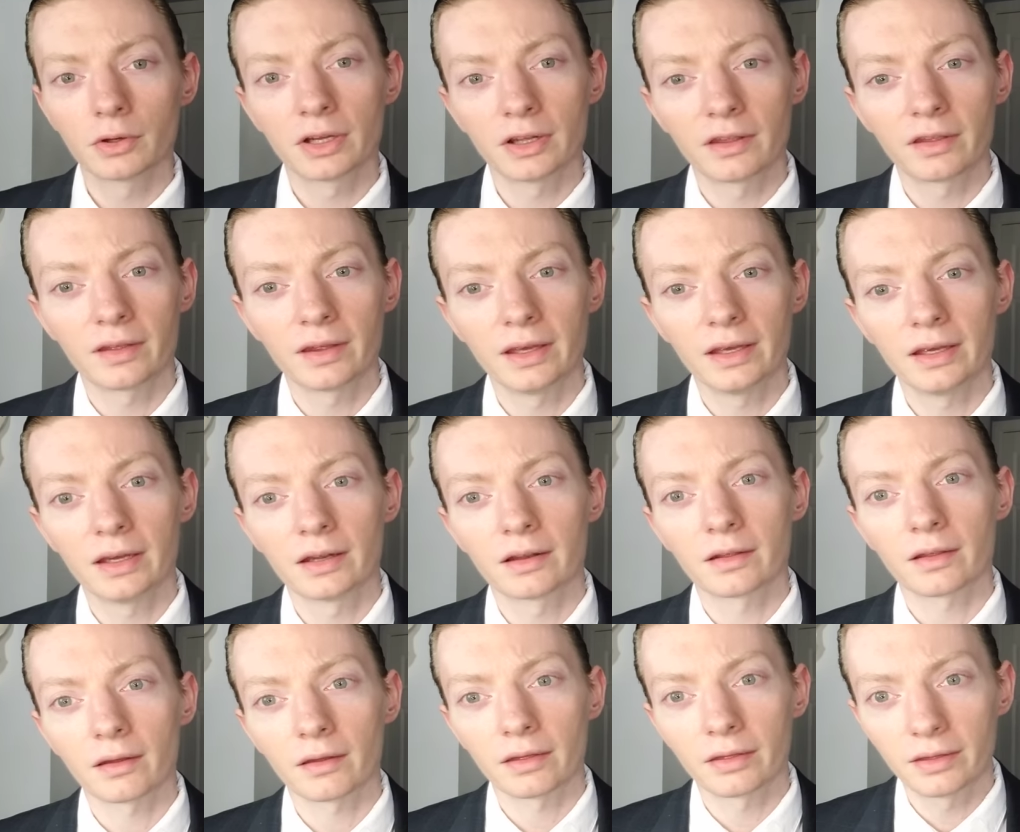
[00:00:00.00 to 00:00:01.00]
could see it
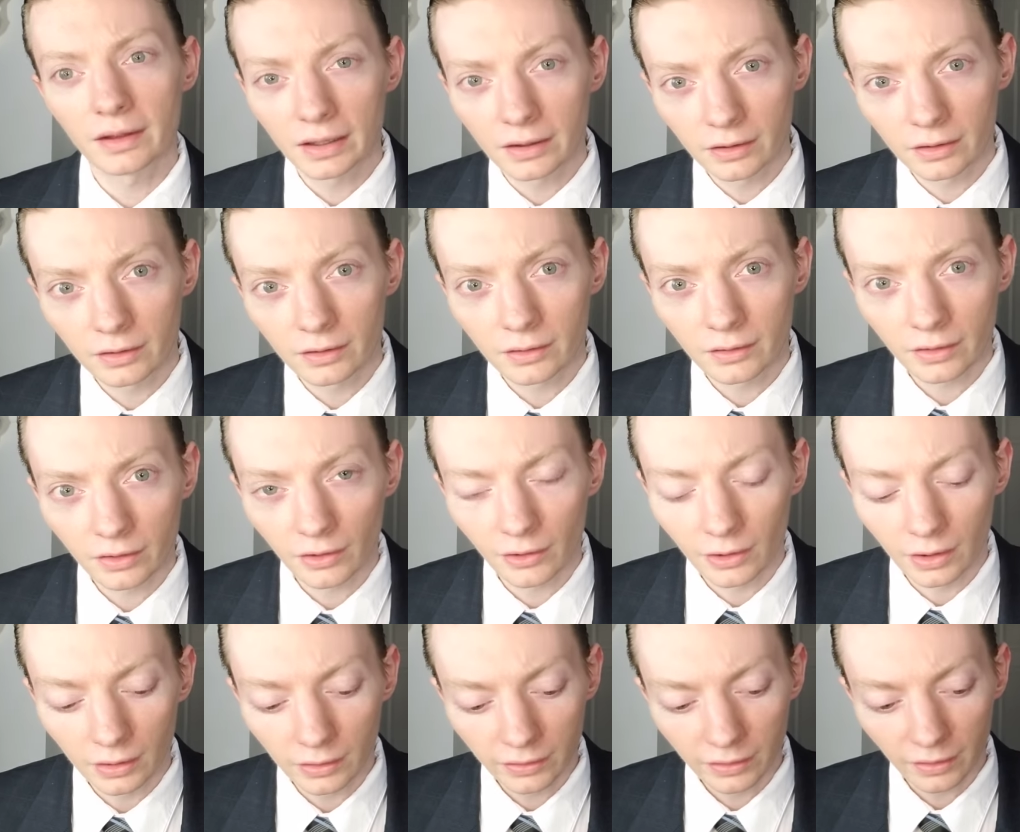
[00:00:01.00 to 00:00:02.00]
is a thicker
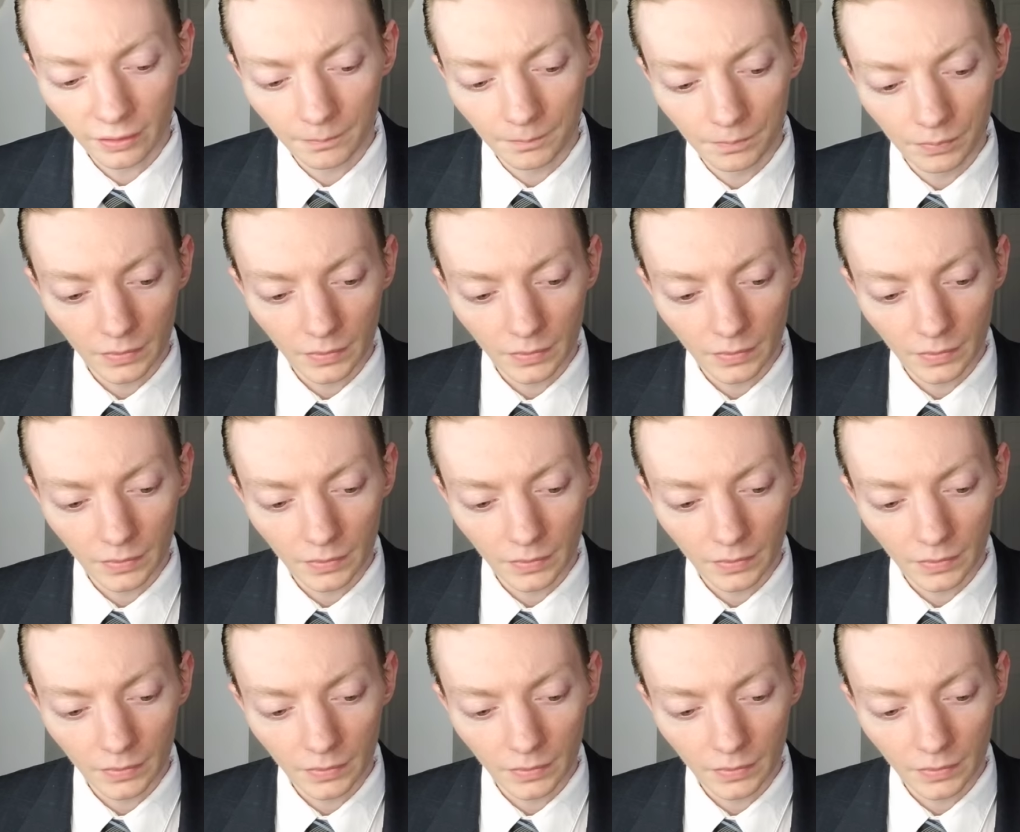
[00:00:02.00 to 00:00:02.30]
sauce,